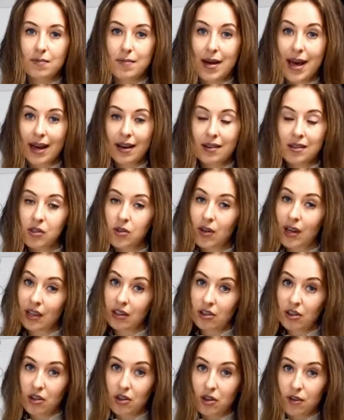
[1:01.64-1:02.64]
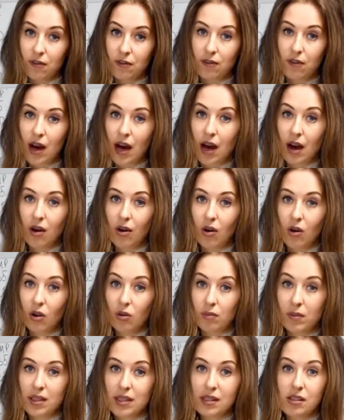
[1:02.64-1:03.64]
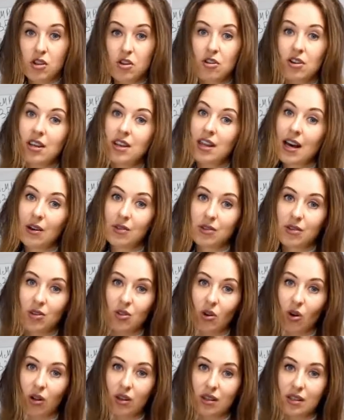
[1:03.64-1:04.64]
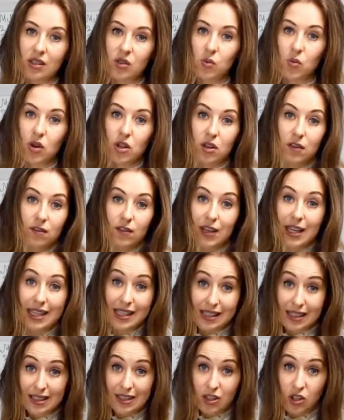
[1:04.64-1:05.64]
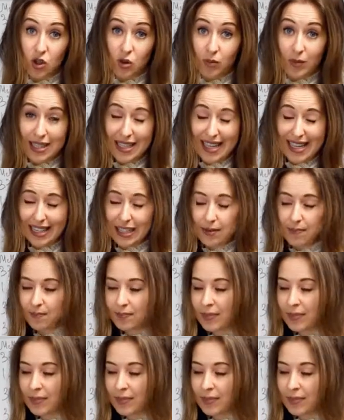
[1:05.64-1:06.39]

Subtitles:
Max to get rid of almost $30,000 worth of his consumer debt.